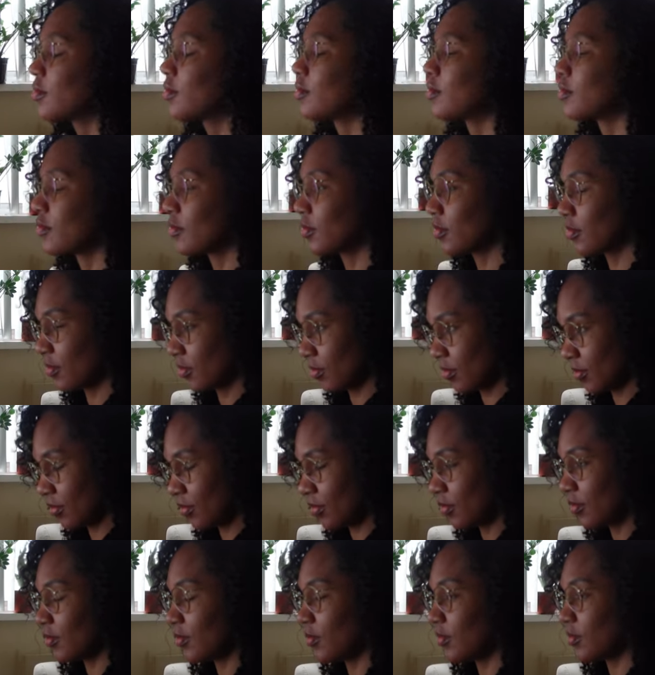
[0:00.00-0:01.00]
for people
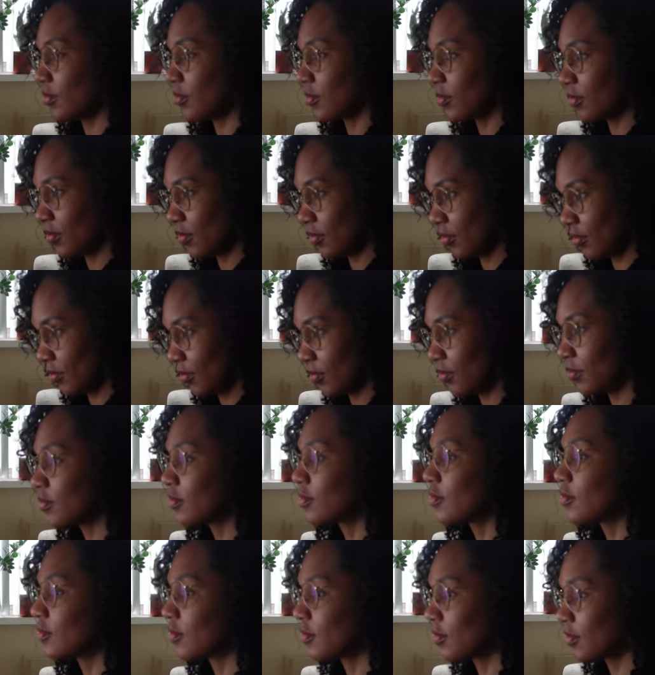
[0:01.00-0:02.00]
with some
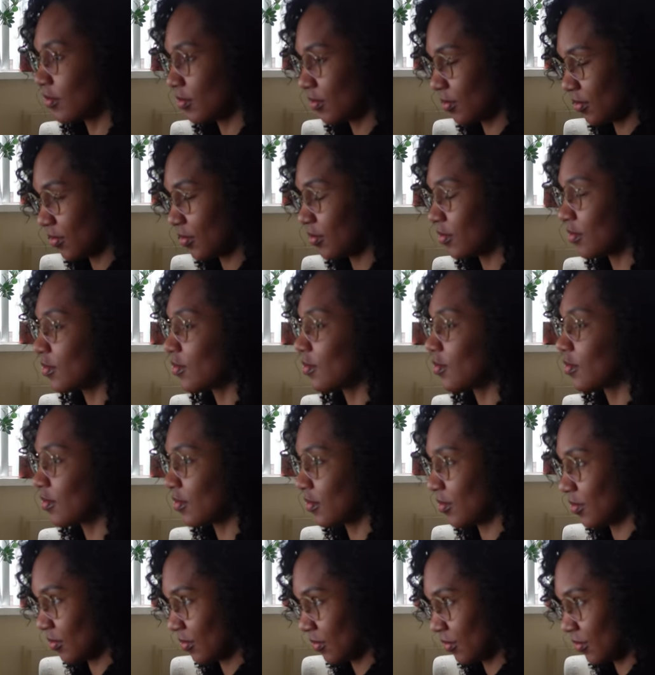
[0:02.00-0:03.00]
disabilities, with visual
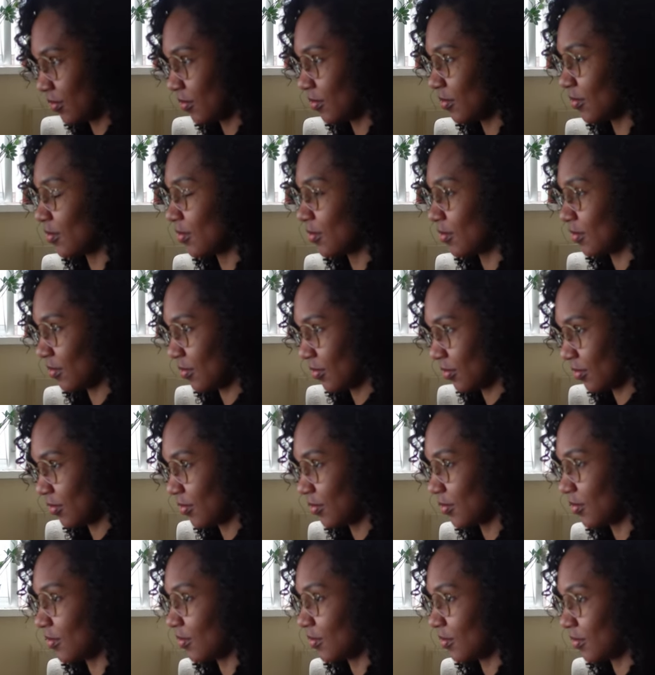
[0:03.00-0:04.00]
impairment, O is one
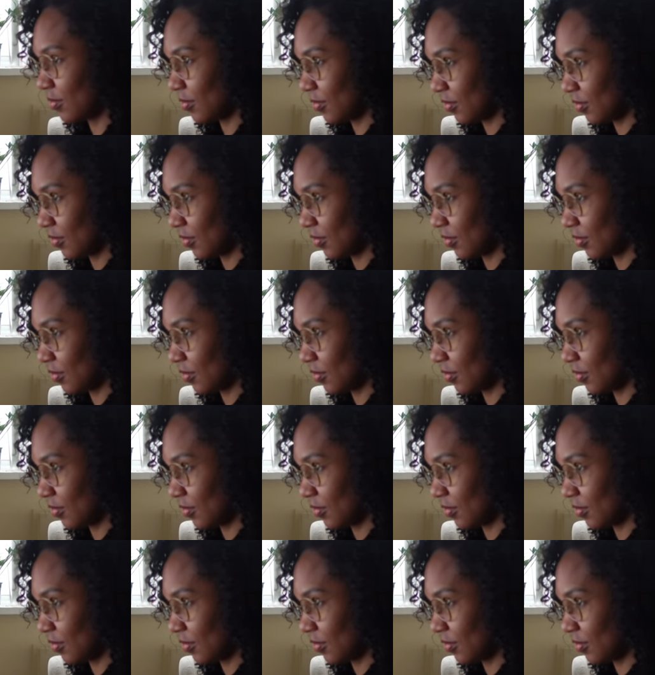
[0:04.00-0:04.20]
of them.